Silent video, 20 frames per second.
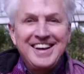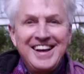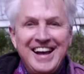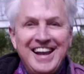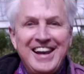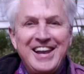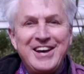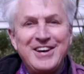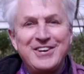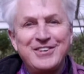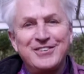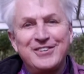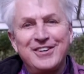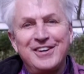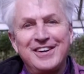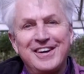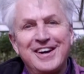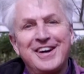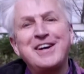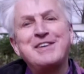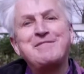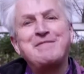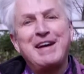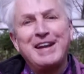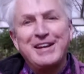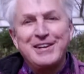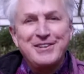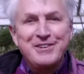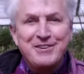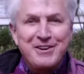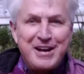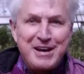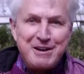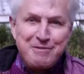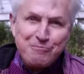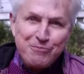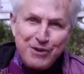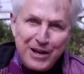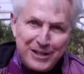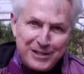Hello, I'm Alan Gray
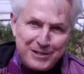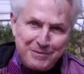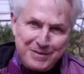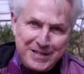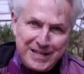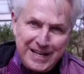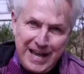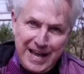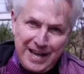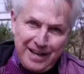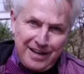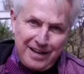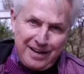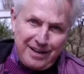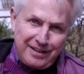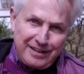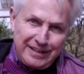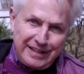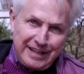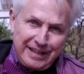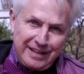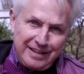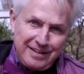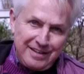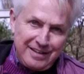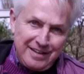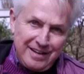and welcome to Get Gardening,